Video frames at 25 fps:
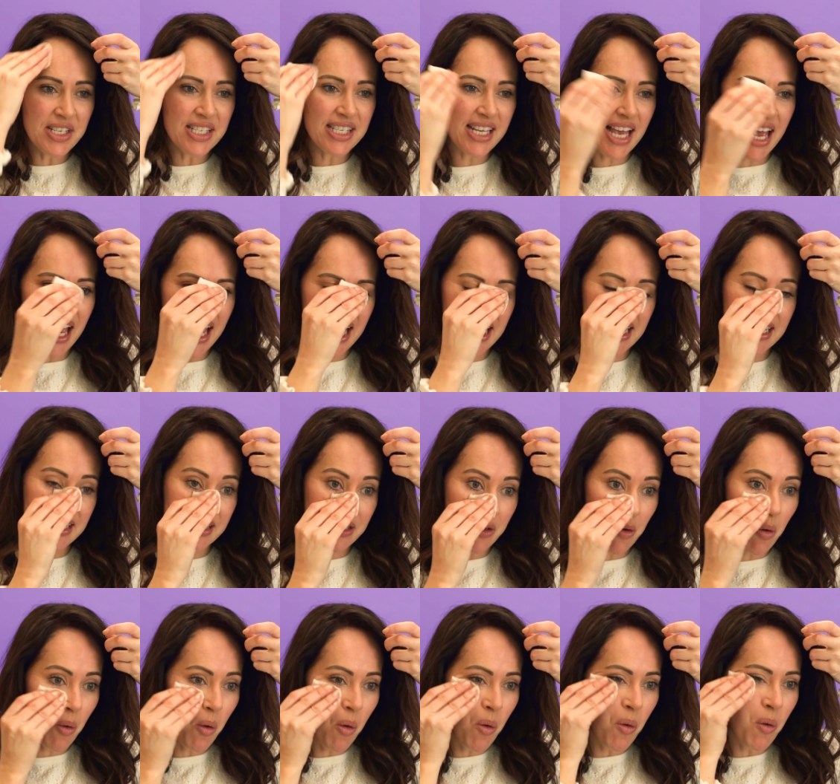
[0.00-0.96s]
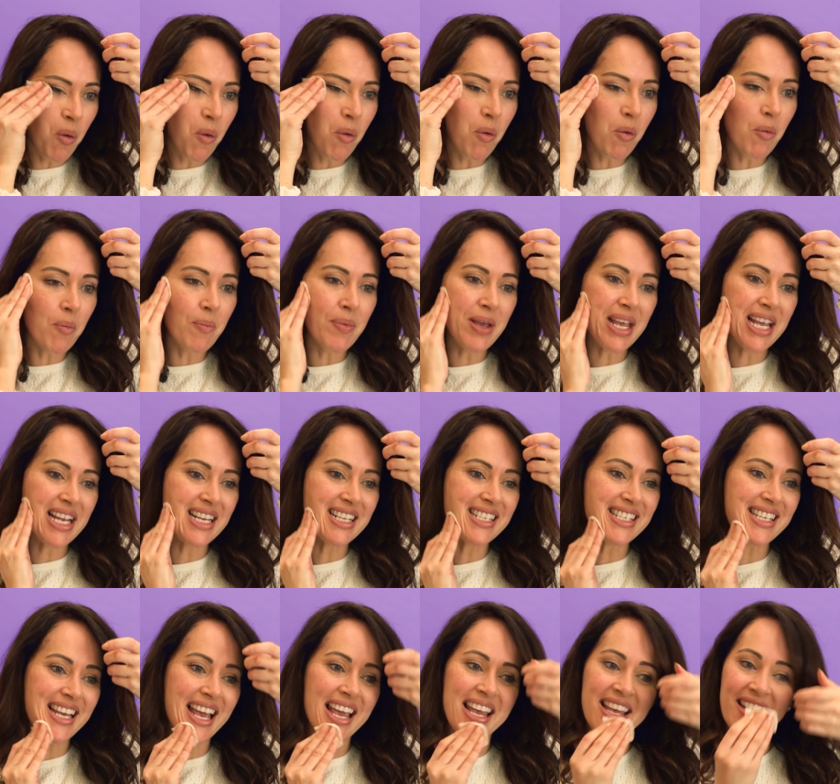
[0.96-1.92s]
the day is all
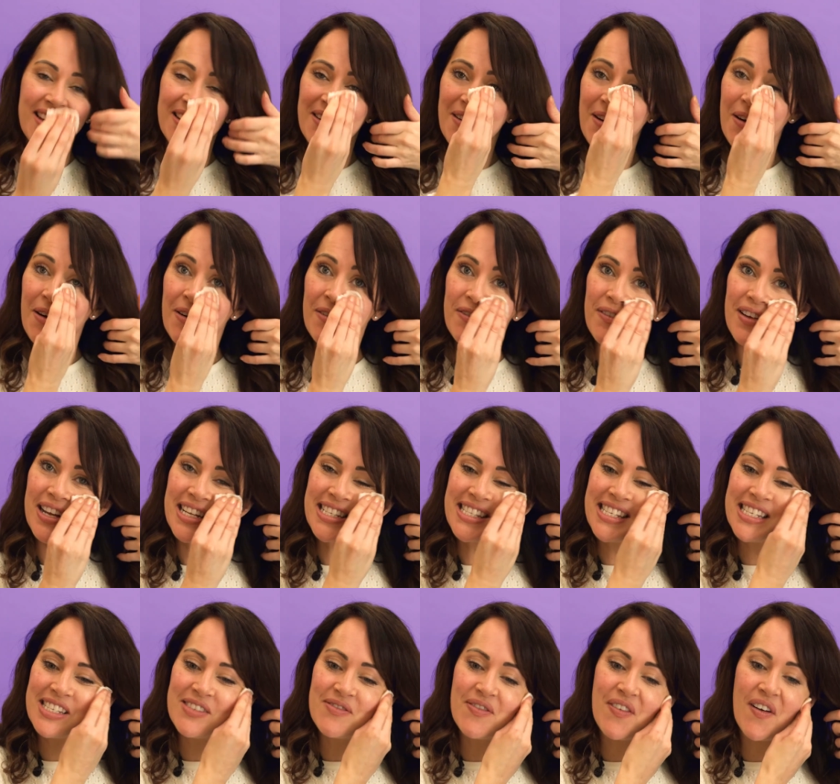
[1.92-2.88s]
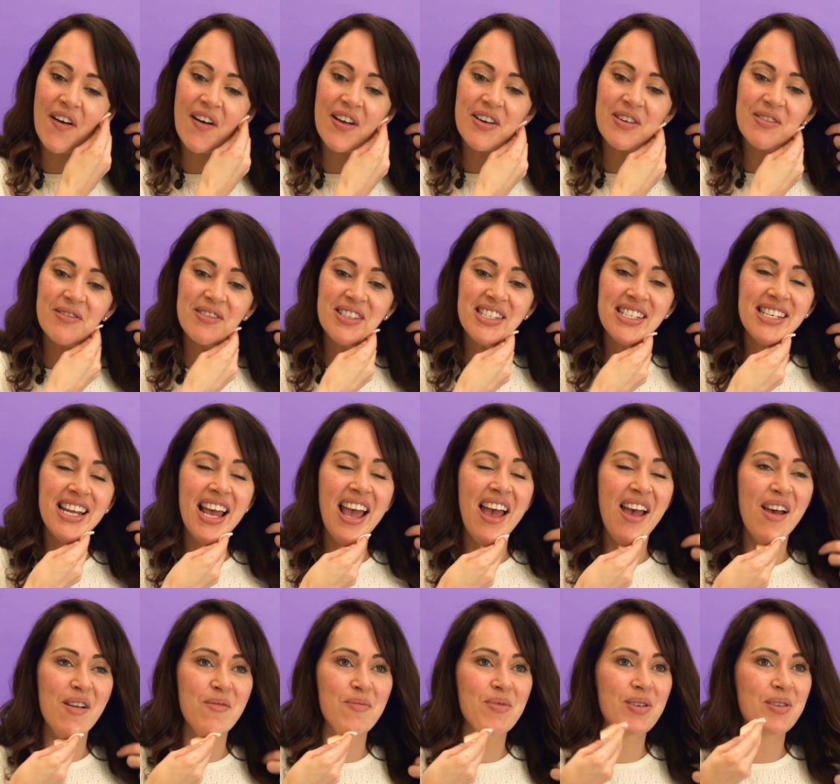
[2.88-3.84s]
being taken off as this final
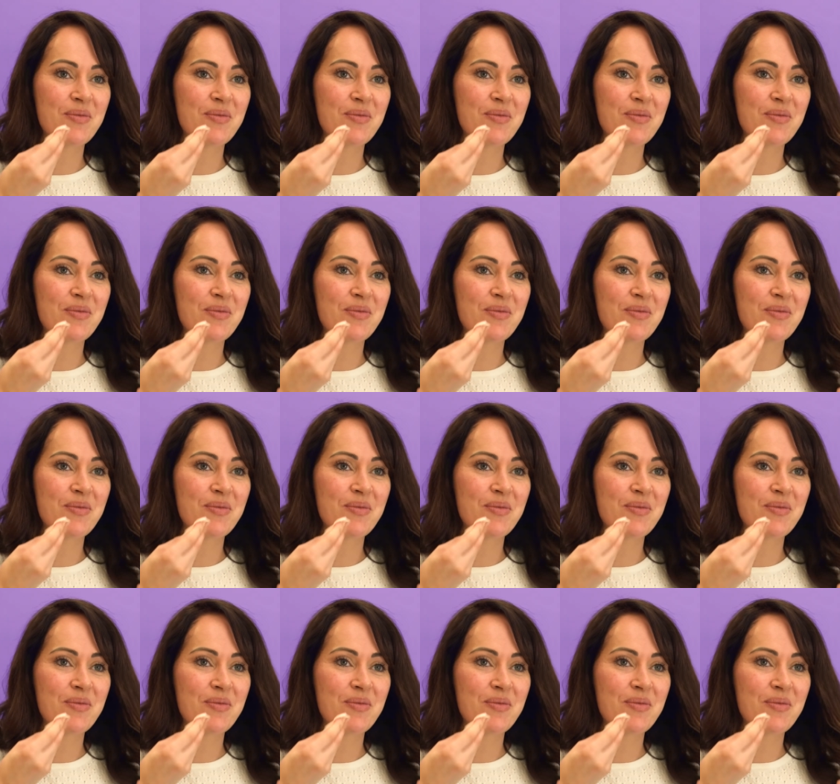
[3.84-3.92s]
step.